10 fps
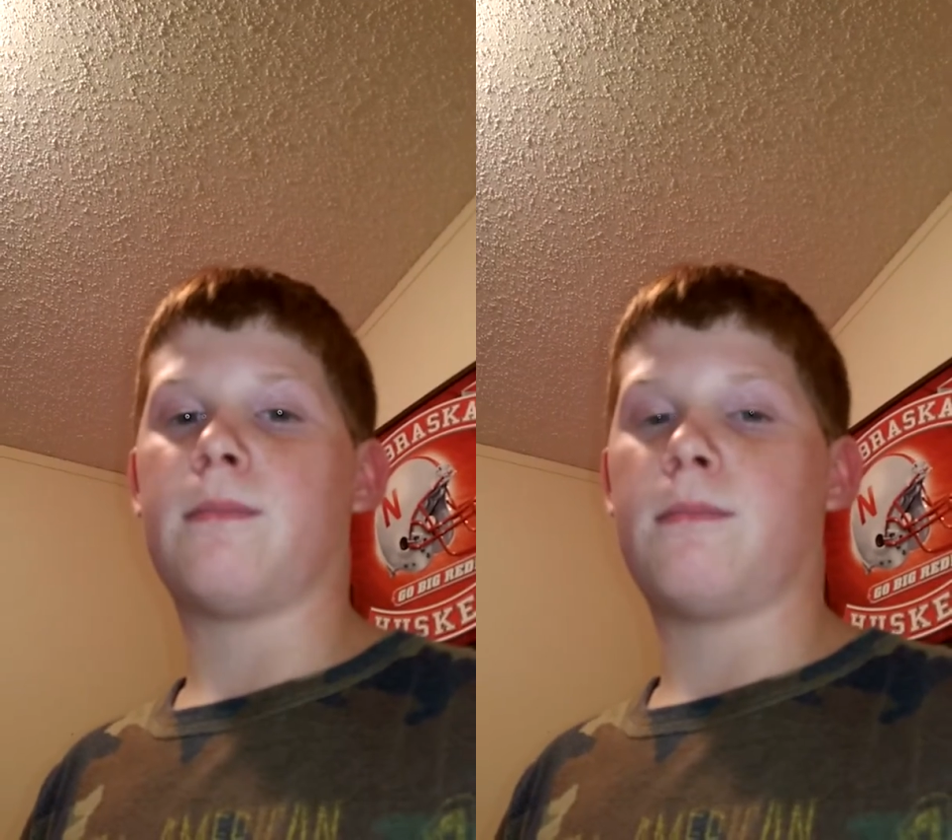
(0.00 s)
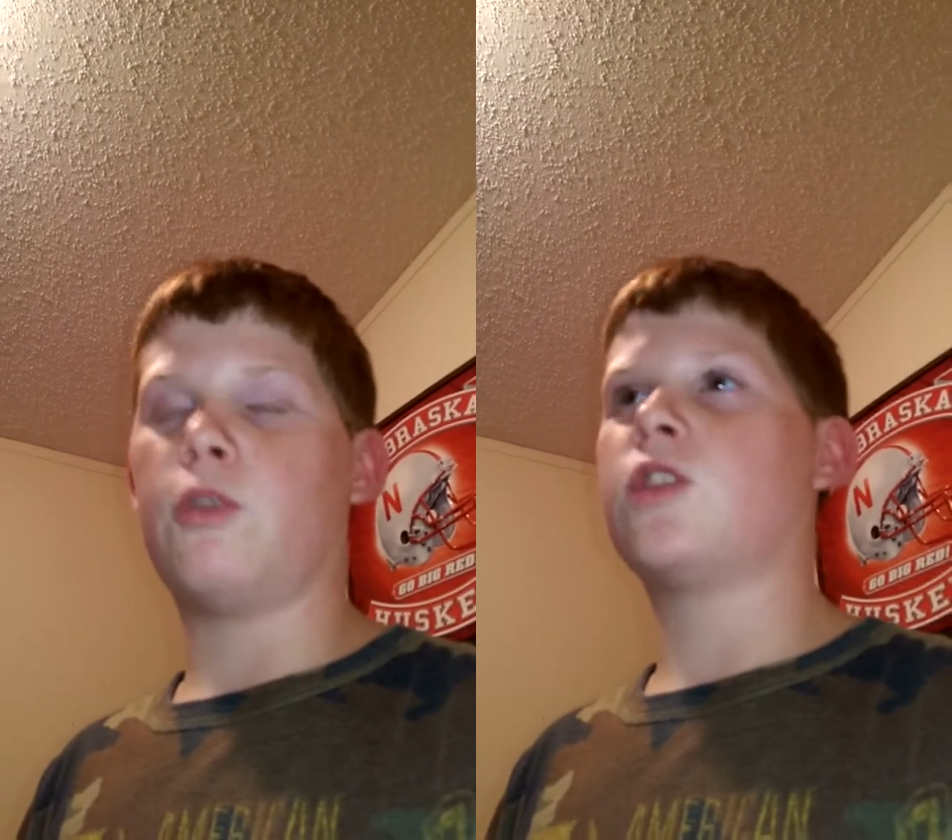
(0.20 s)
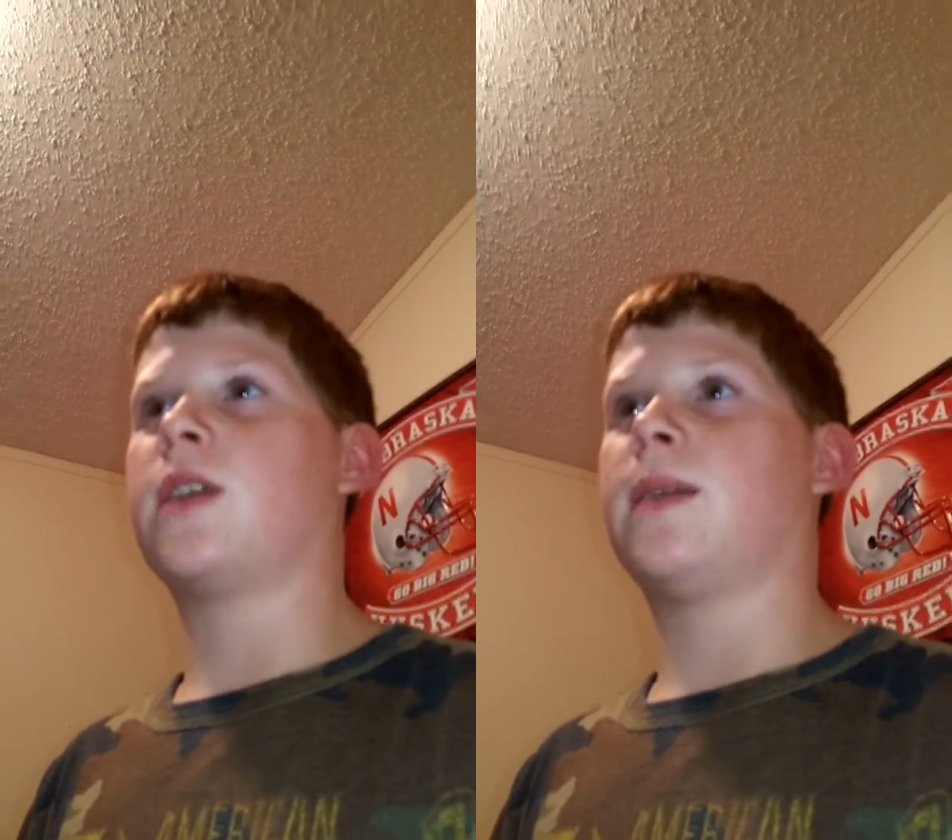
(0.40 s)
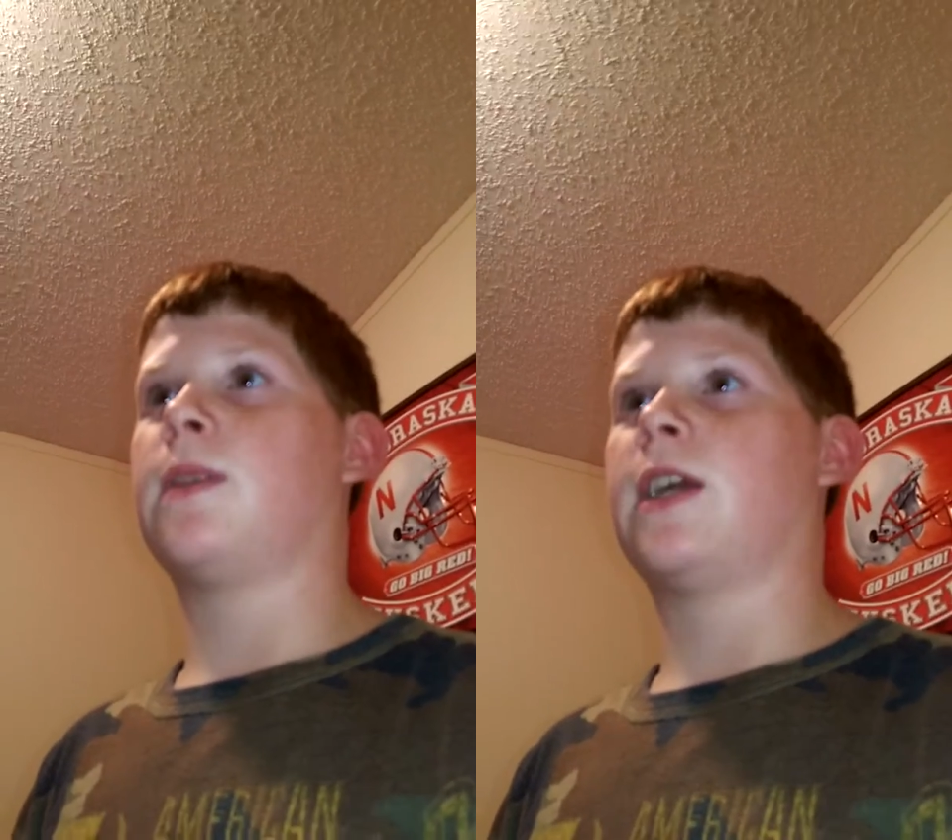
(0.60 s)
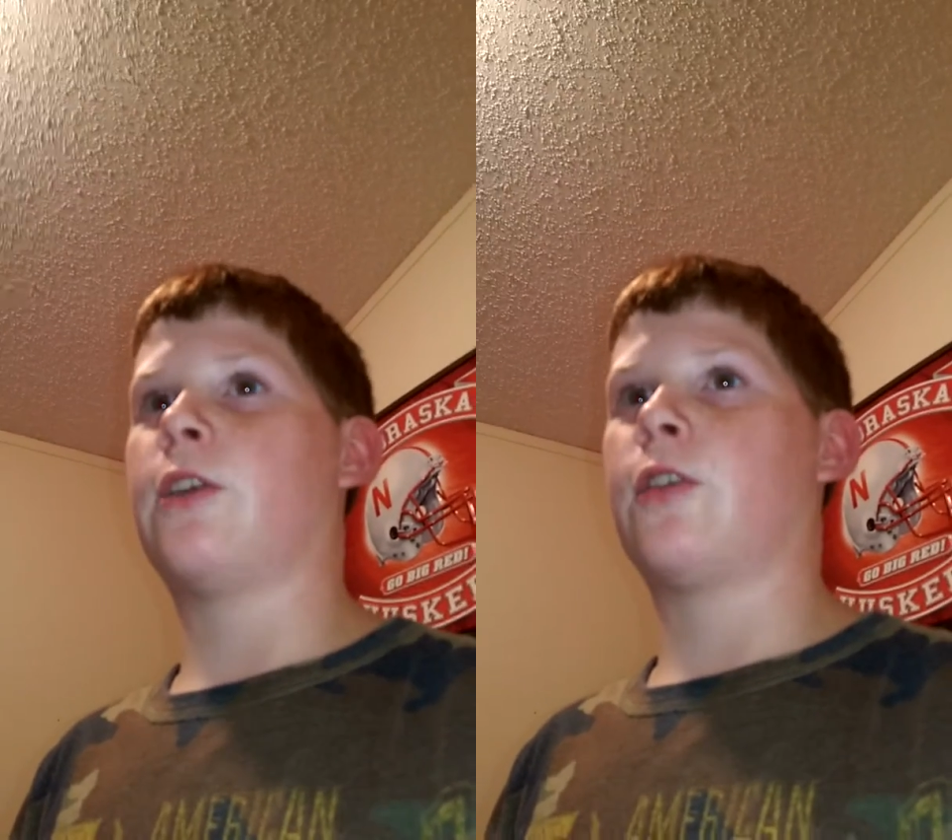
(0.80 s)

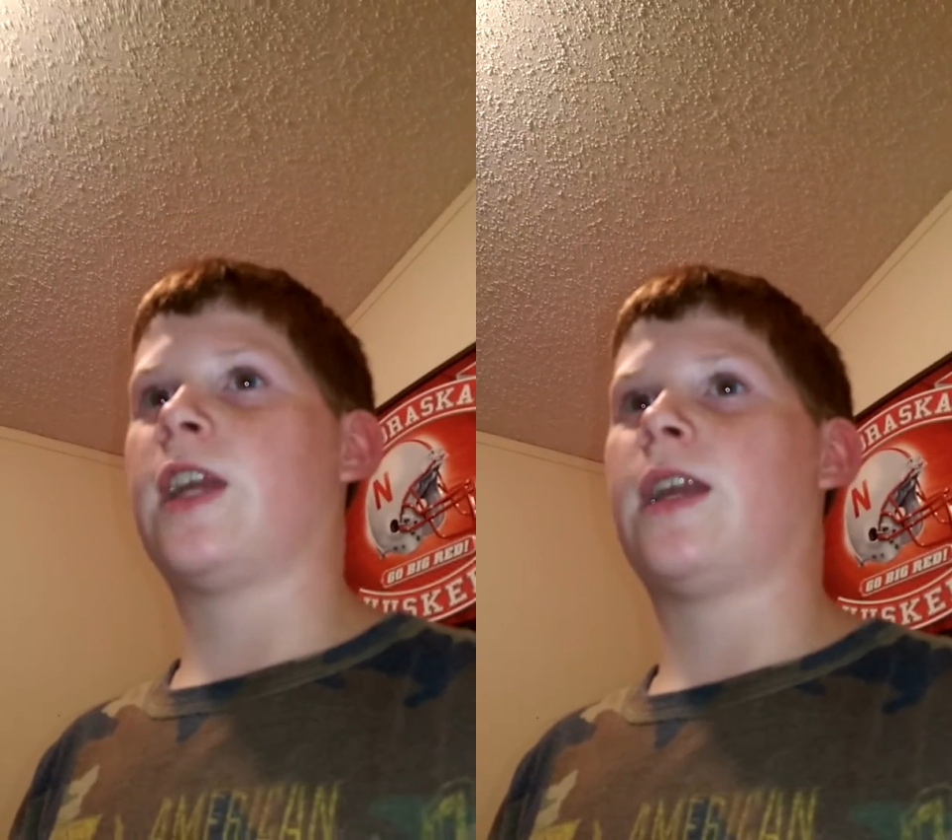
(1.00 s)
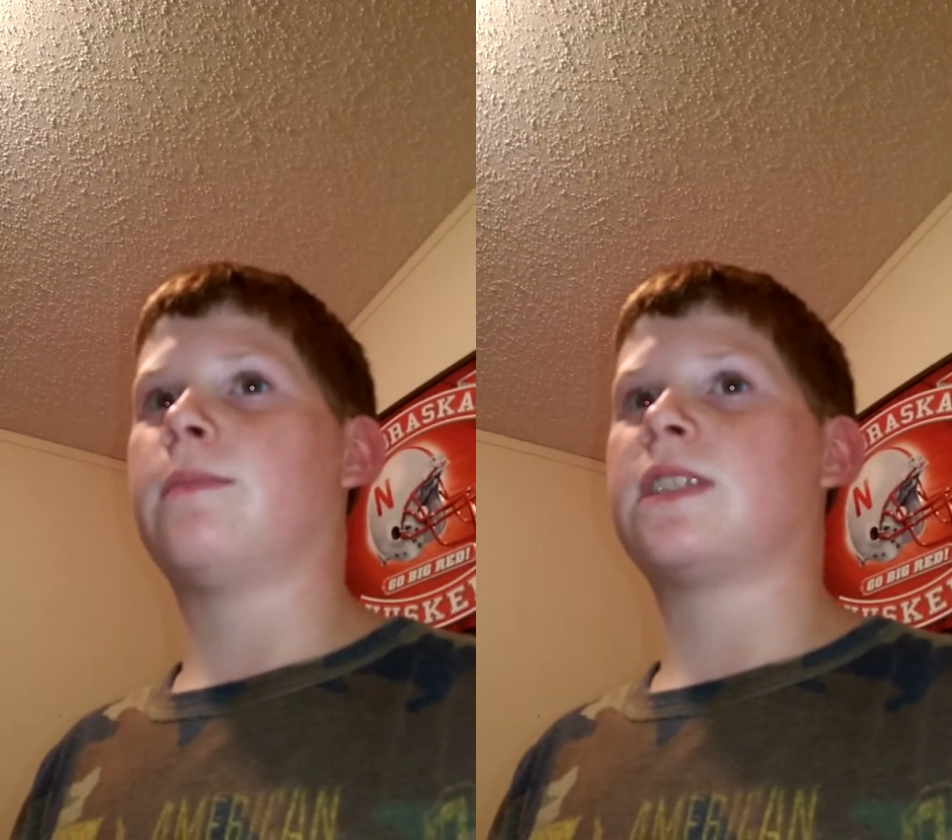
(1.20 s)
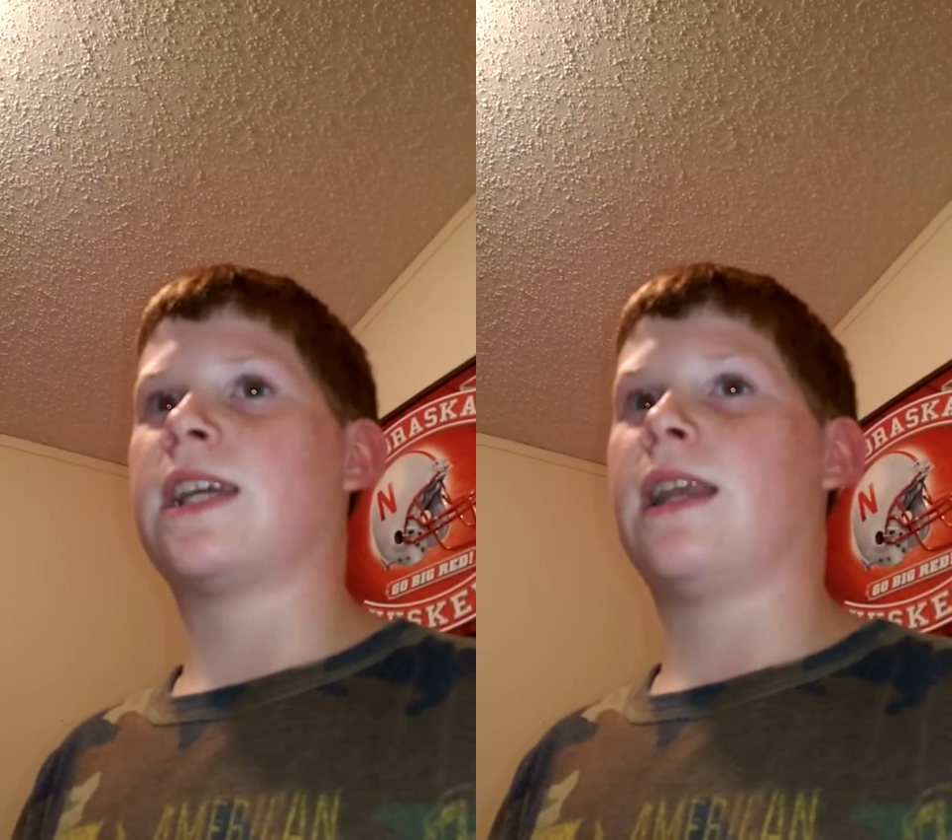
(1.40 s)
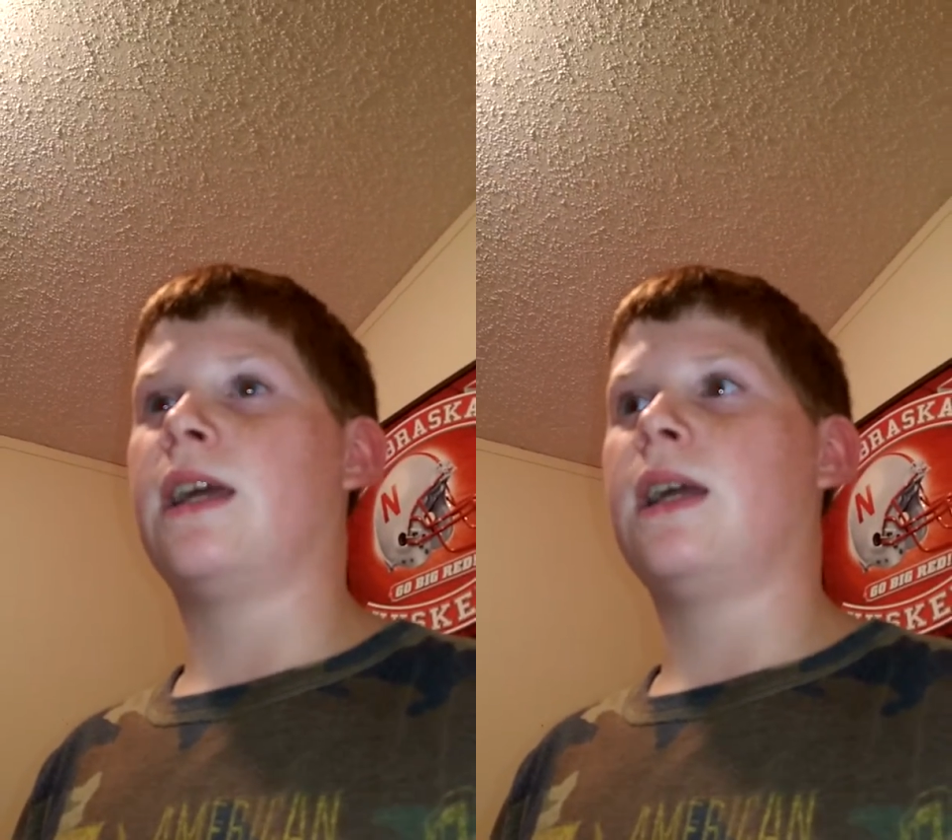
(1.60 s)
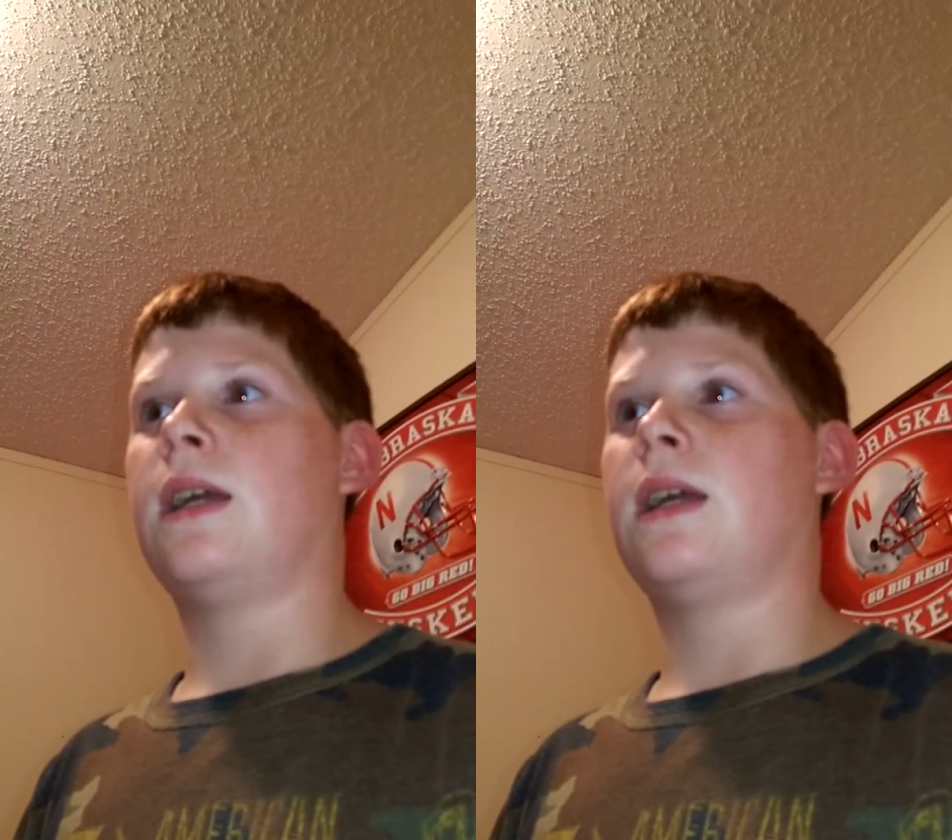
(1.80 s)
multiplayer games that